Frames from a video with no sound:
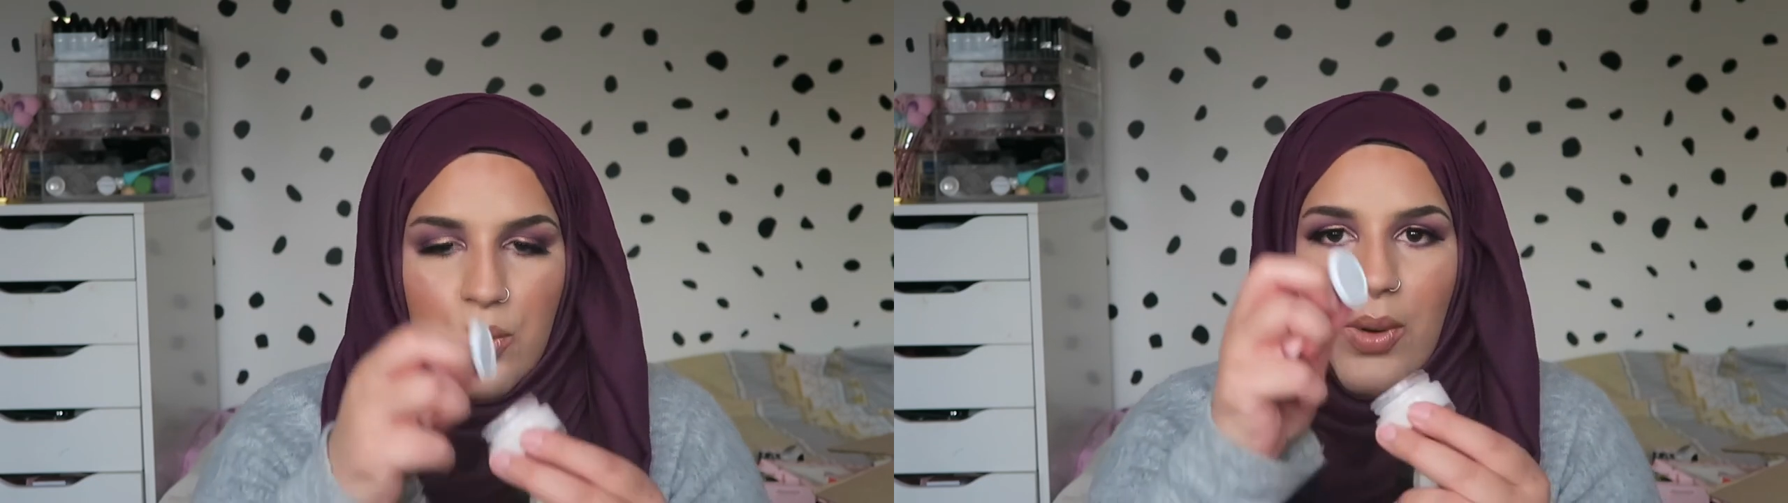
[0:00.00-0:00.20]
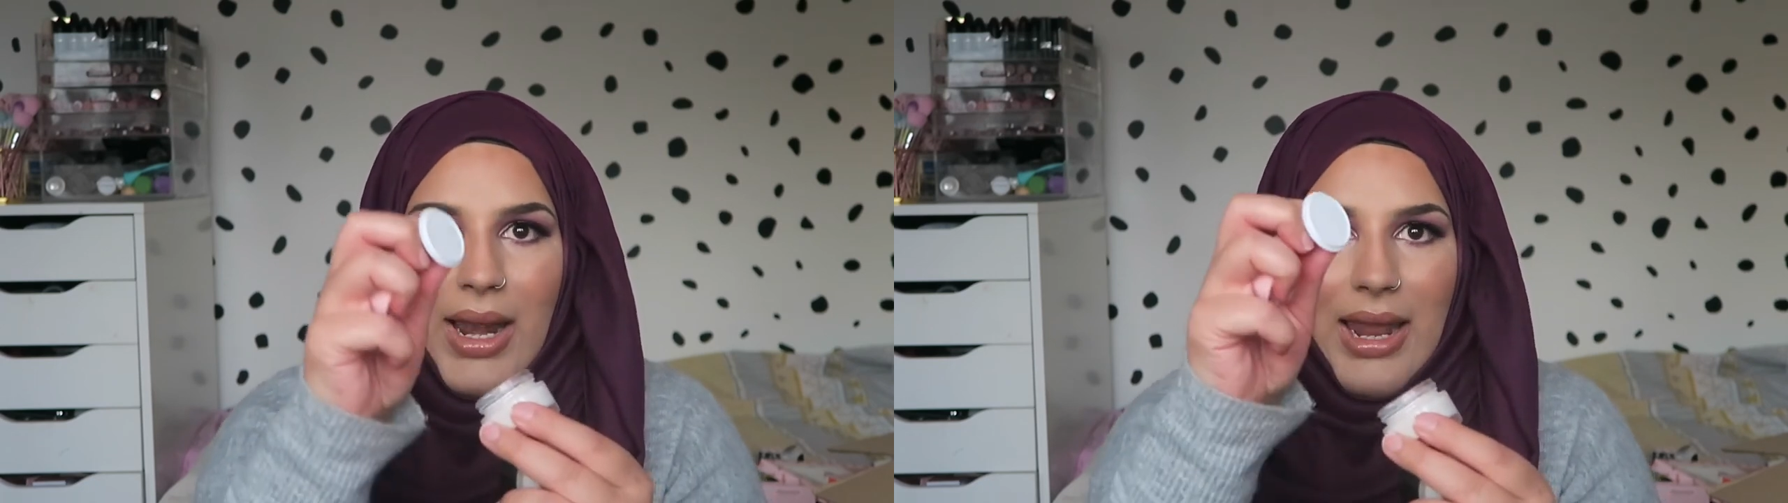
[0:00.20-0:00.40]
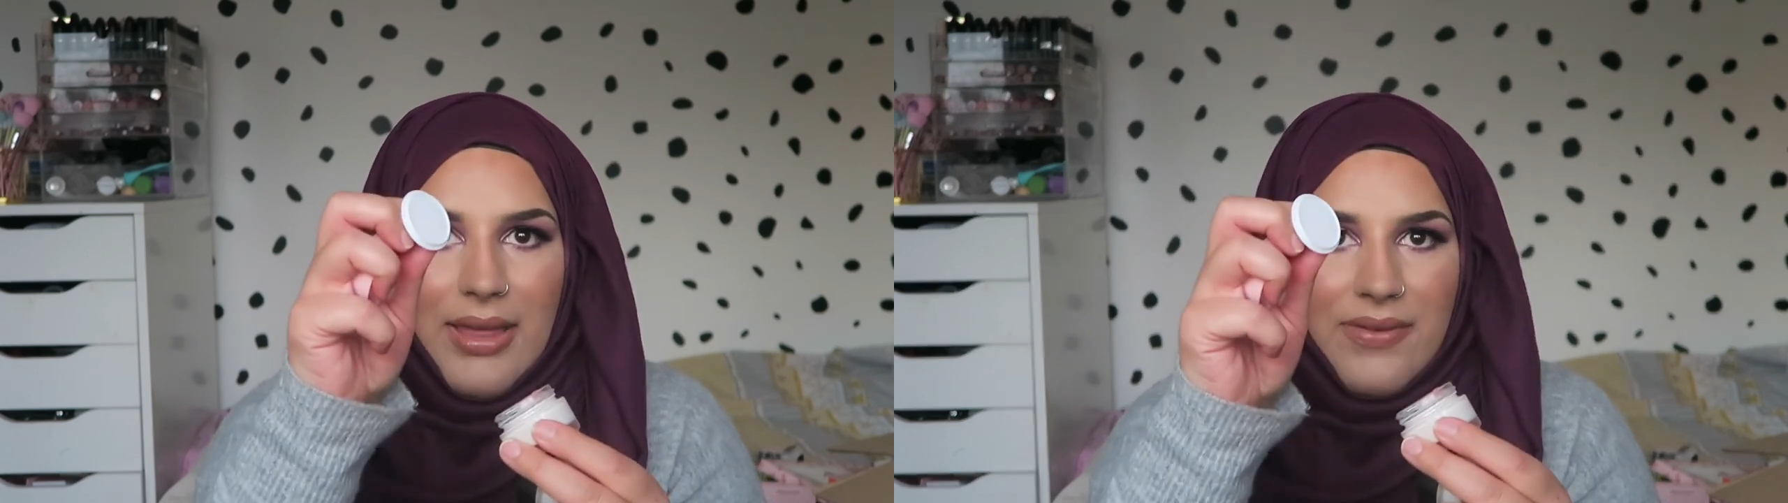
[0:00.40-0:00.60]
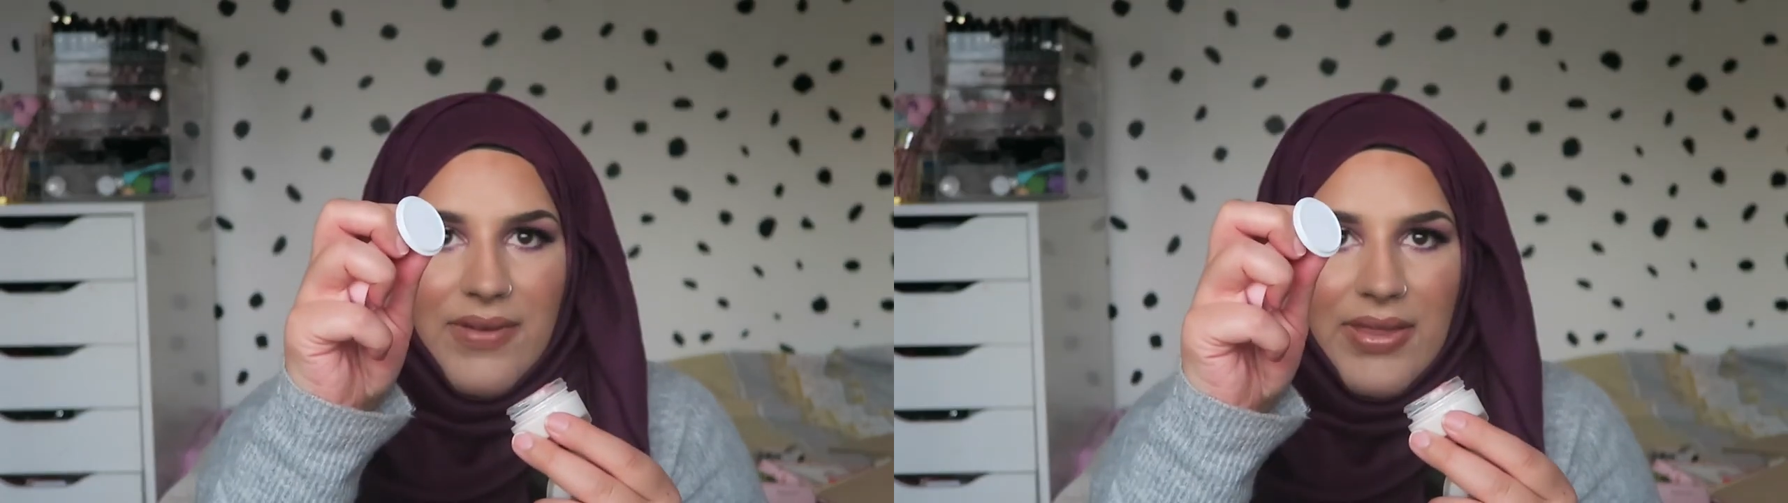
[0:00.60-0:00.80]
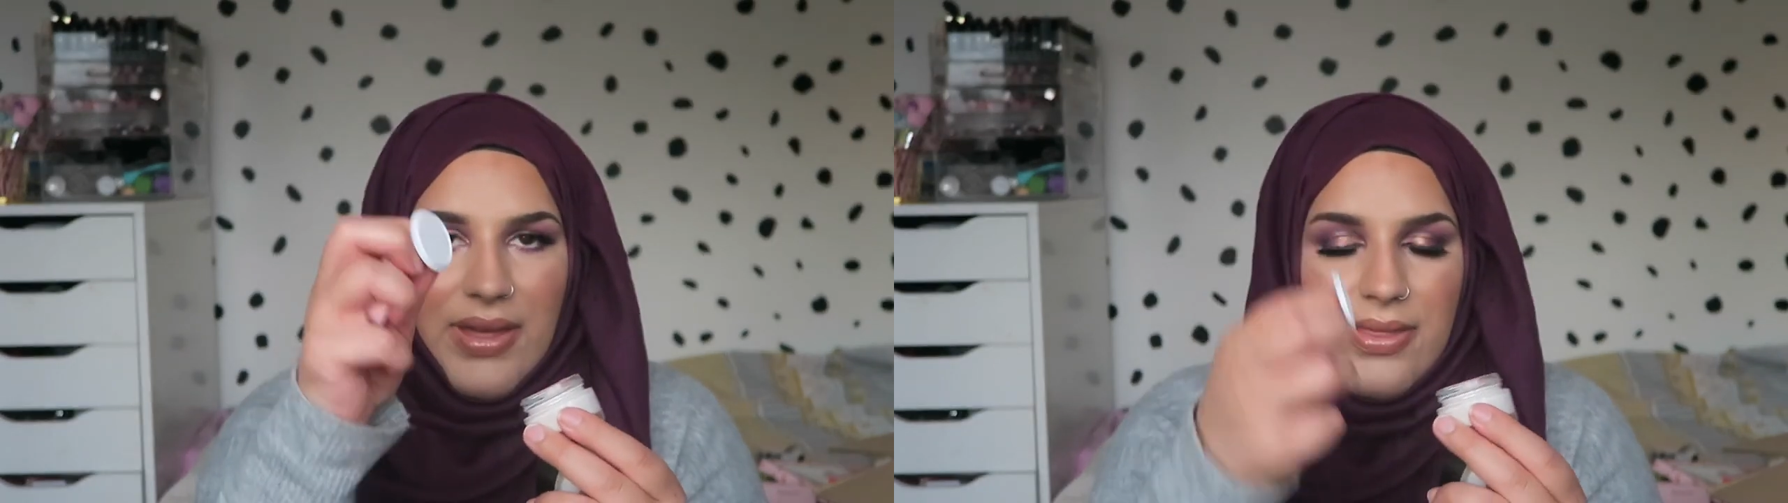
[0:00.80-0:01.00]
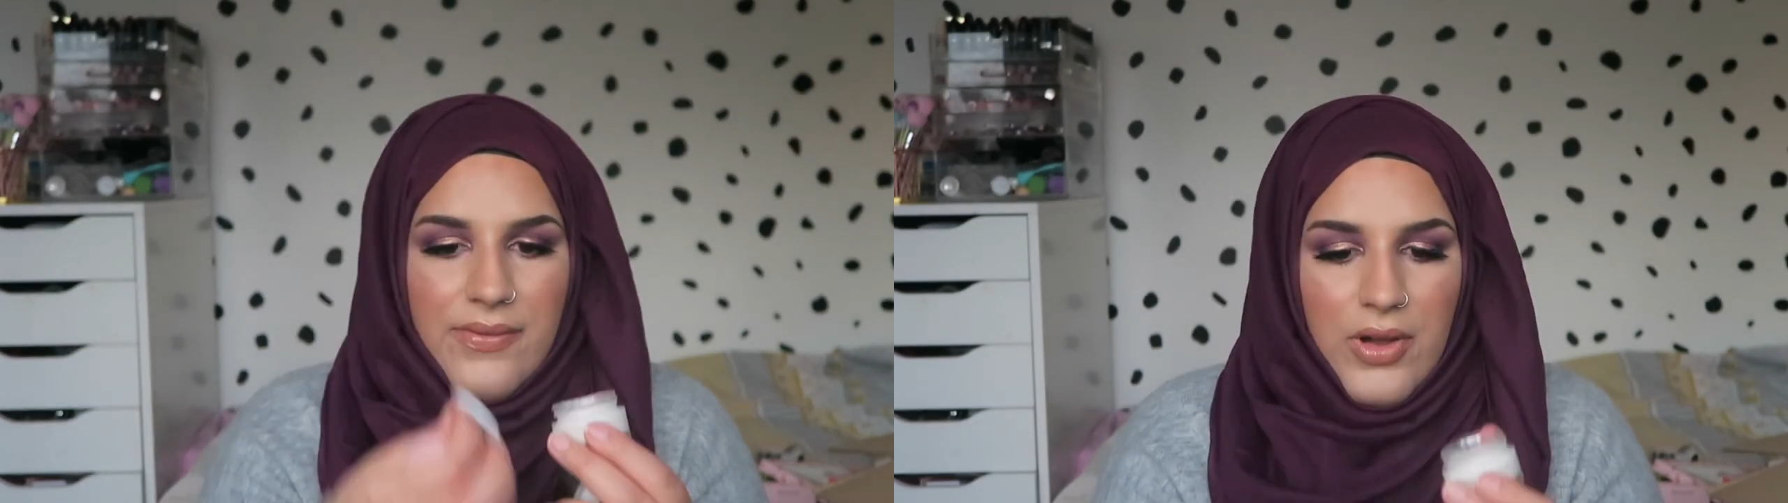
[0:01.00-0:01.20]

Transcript: Oh, I like the fact that they've